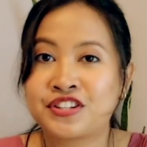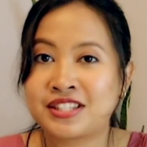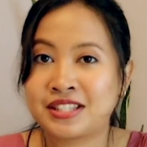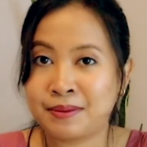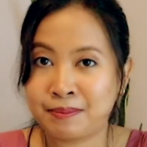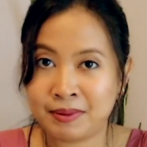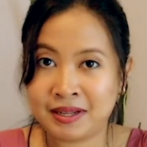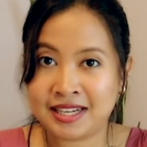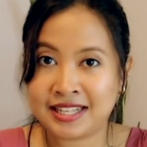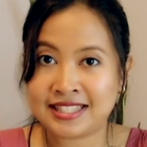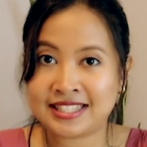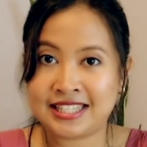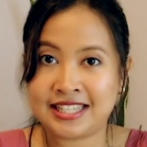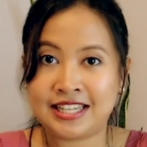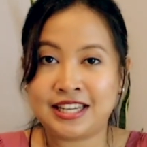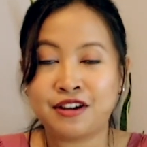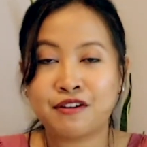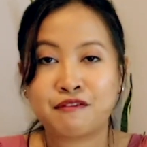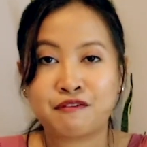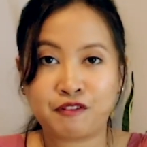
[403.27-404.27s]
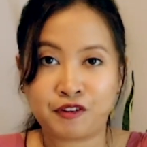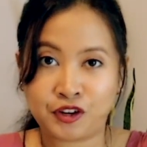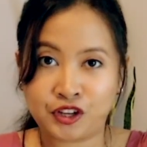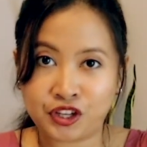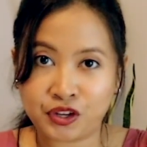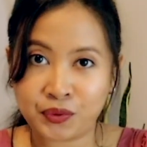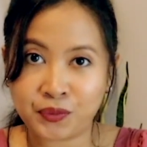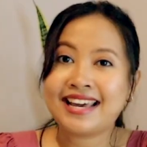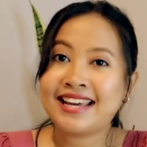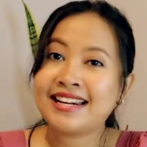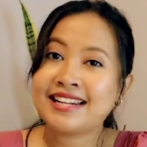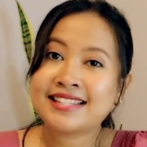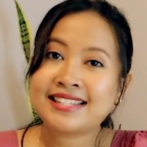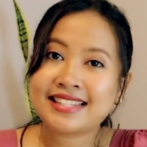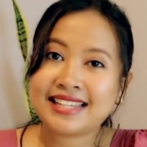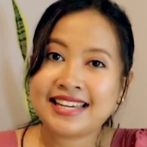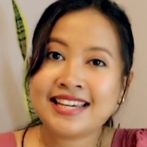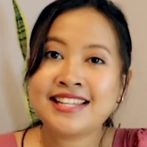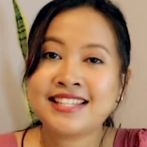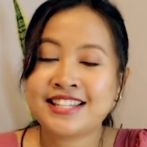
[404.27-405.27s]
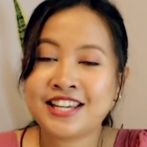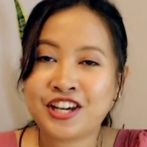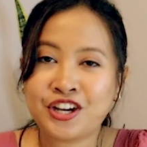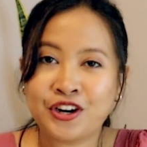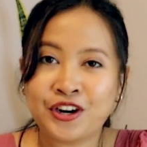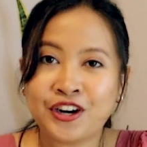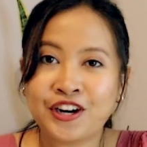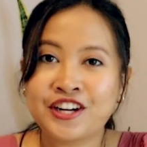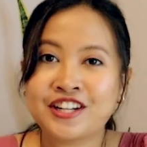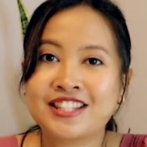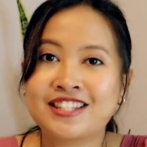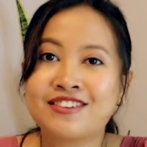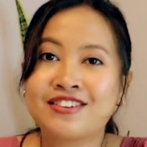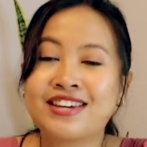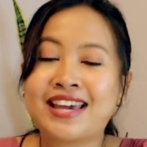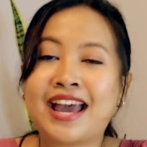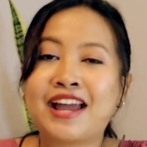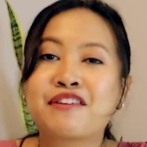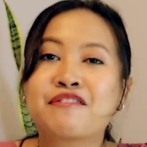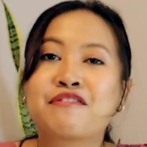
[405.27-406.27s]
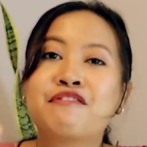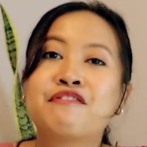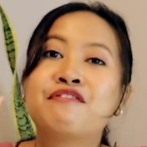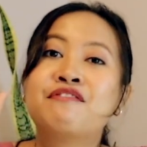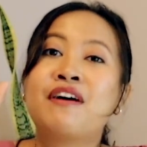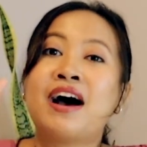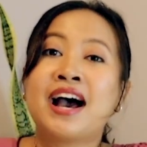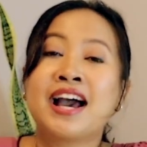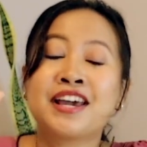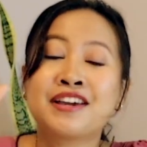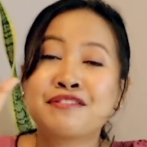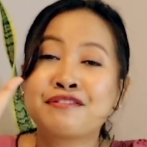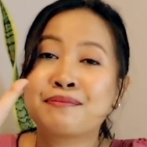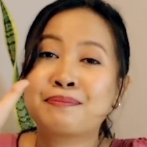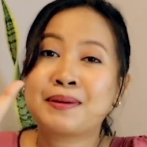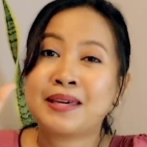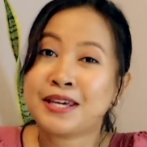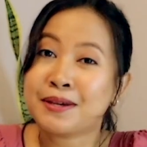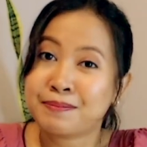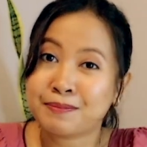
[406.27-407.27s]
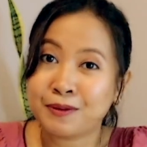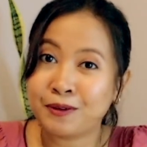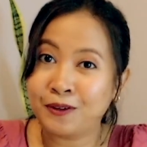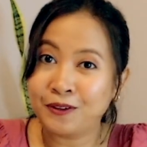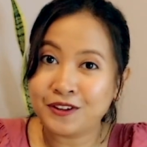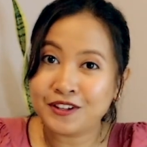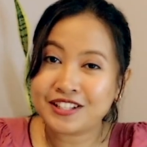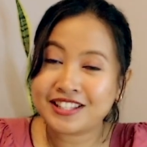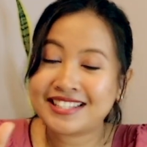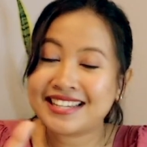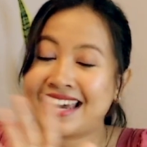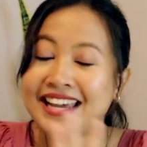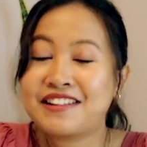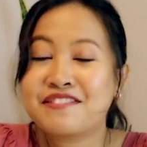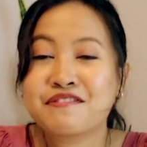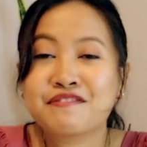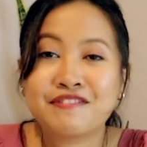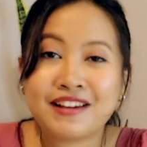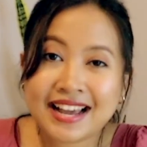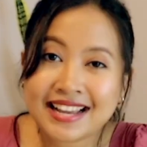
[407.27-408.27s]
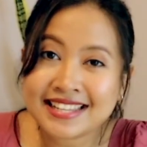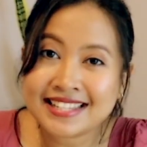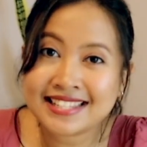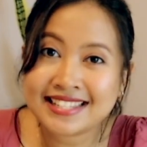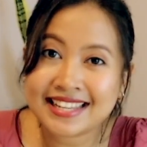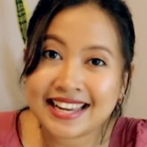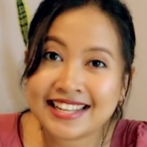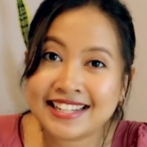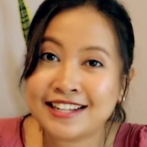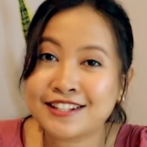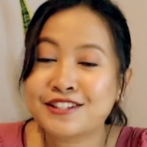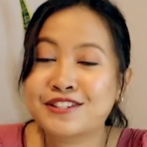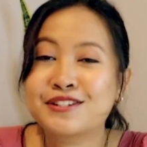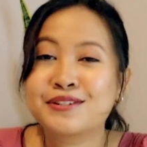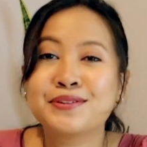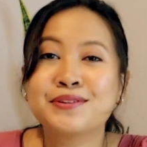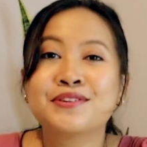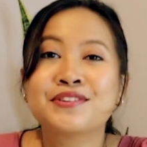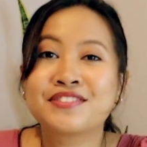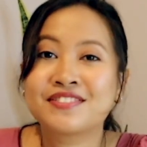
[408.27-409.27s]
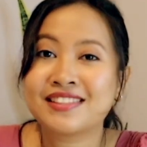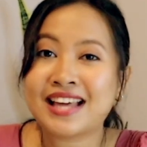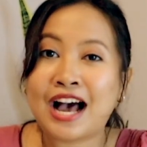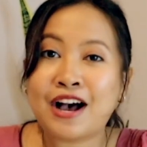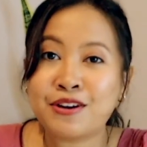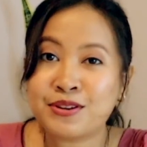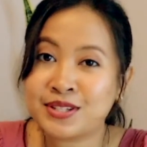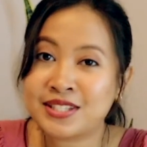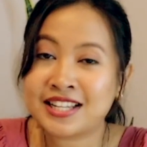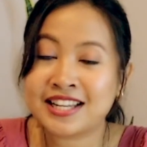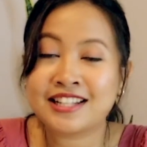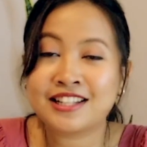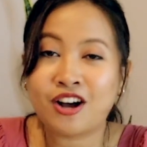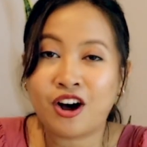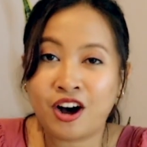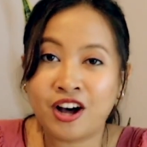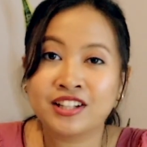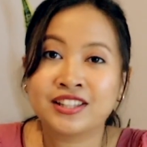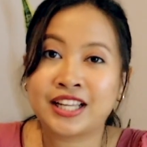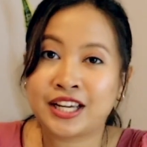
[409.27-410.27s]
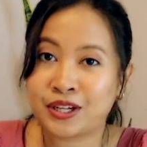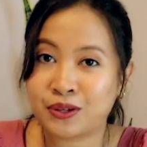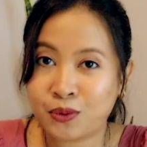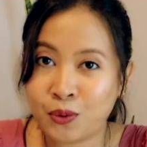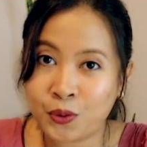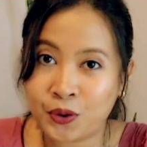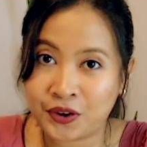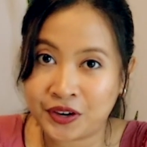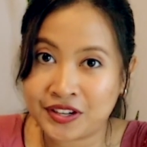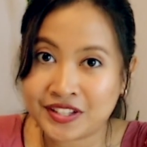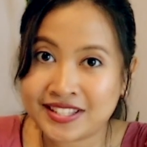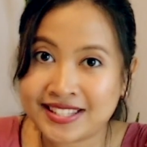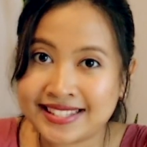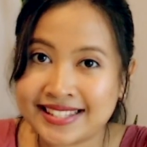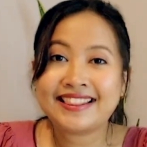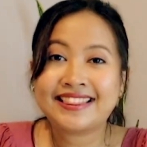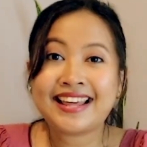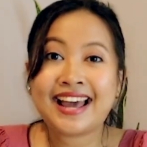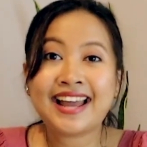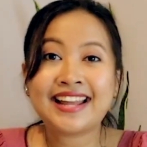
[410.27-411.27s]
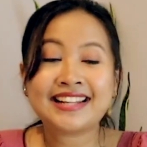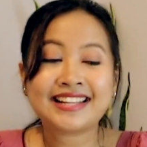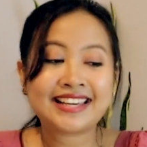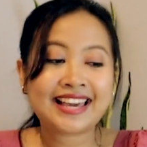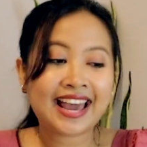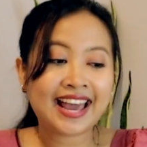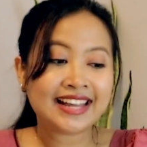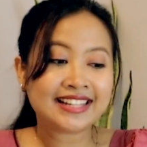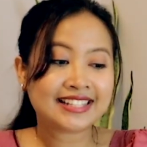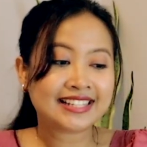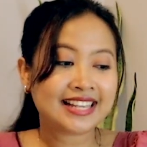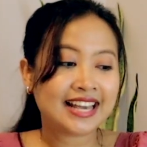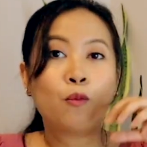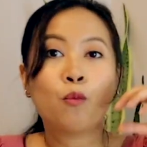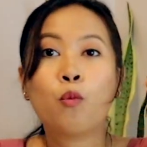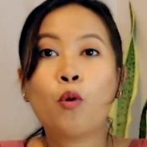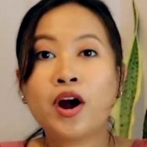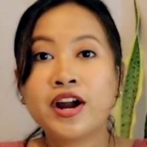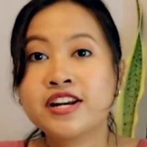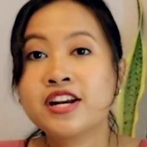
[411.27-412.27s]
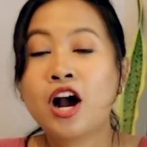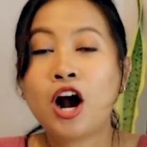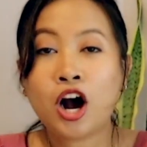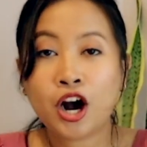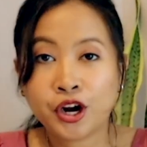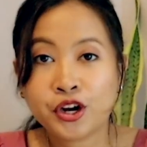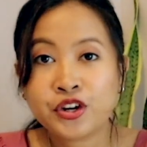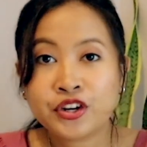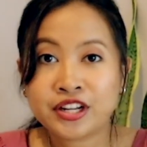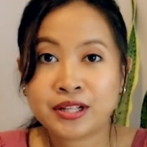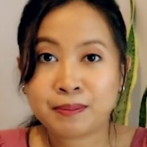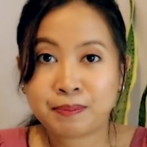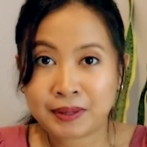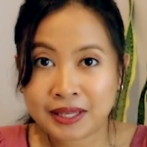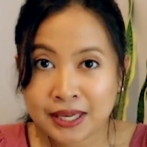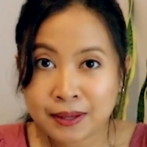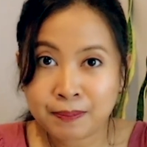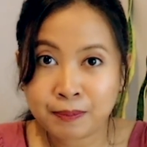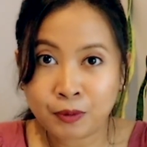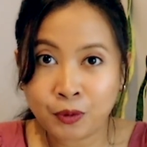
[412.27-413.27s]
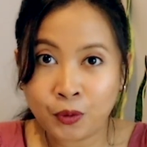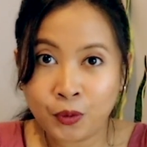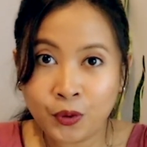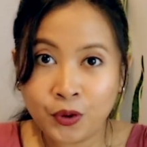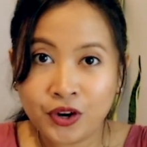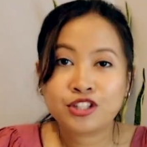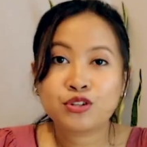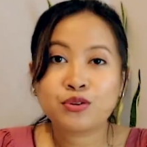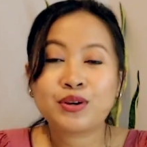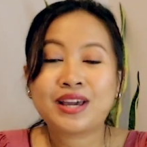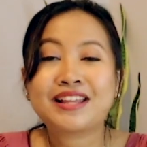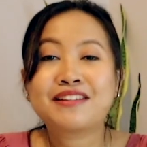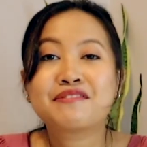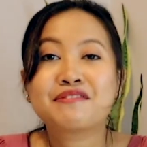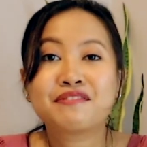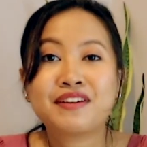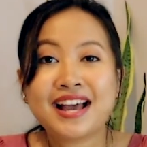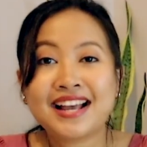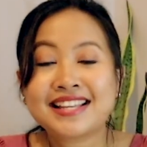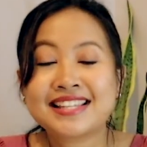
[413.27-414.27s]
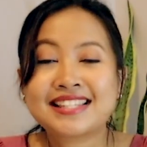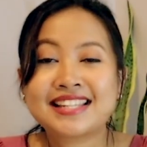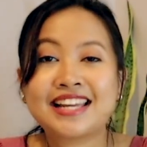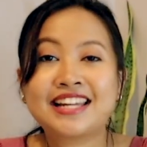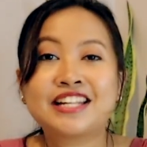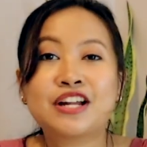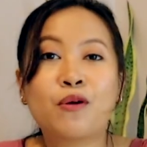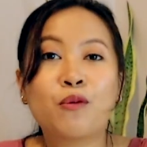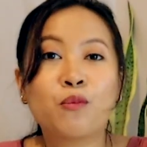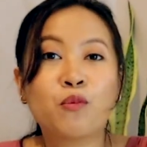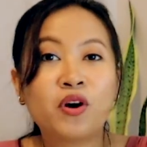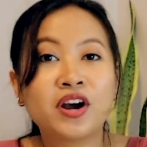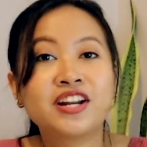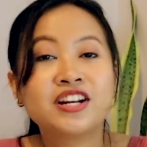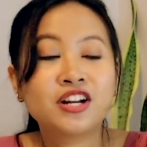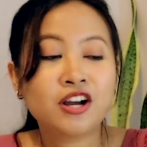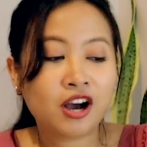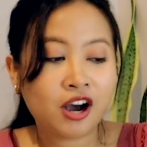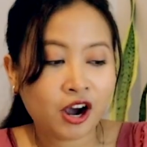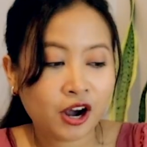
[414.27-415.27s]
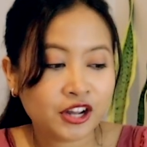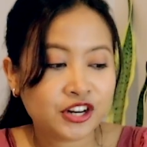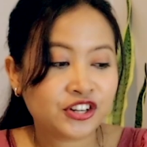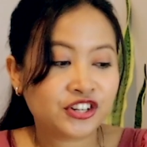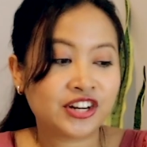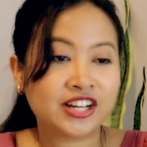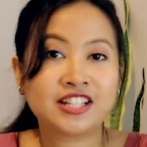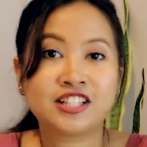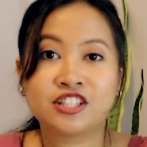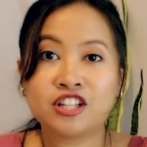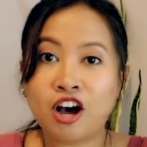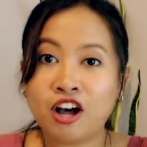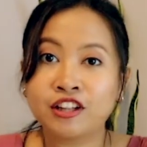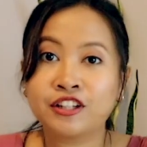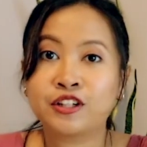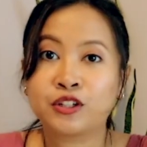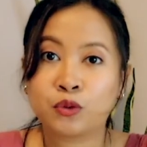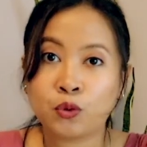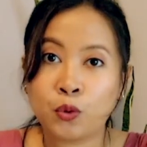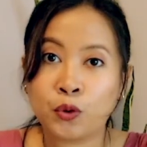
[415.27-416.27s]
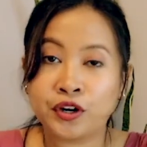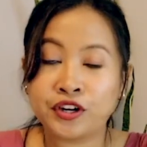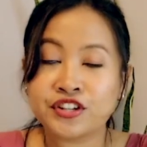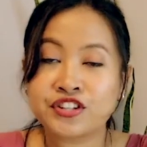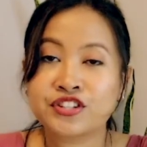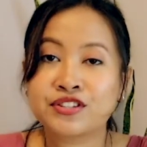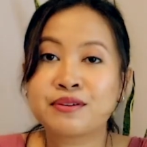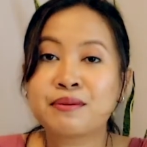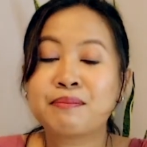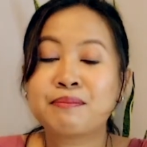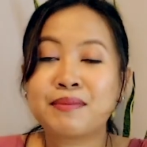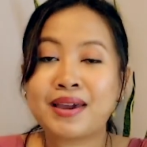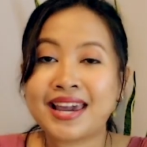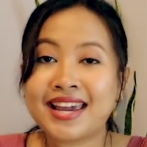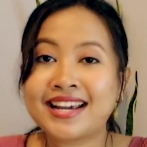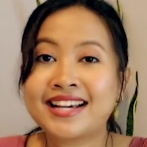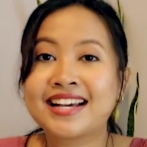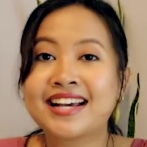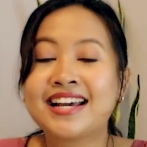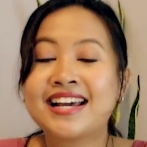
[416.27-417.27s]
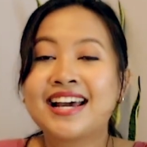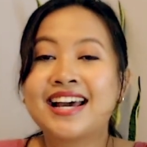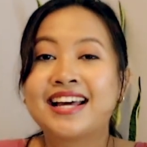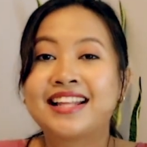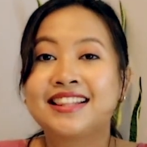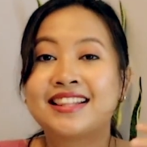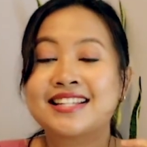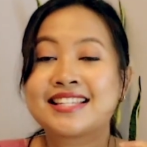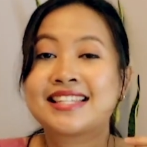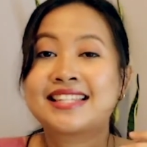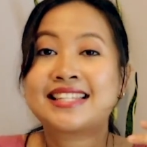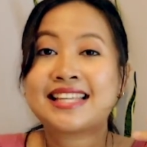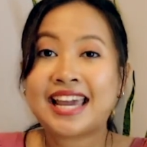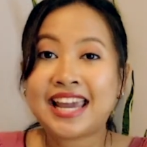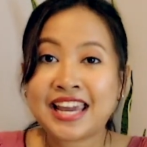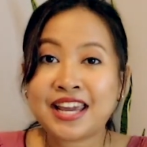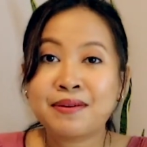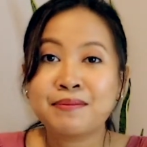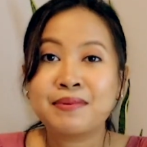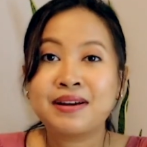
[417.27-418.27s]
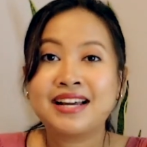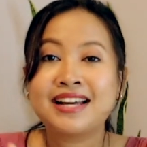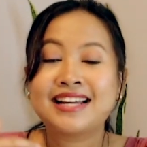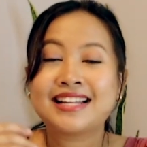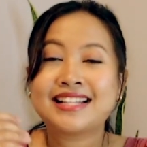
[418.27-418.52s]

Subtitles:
stability for you. It is easier to get 5 people to invest in a 2,000 online course than get 100 people to invest in a $100 course to make the same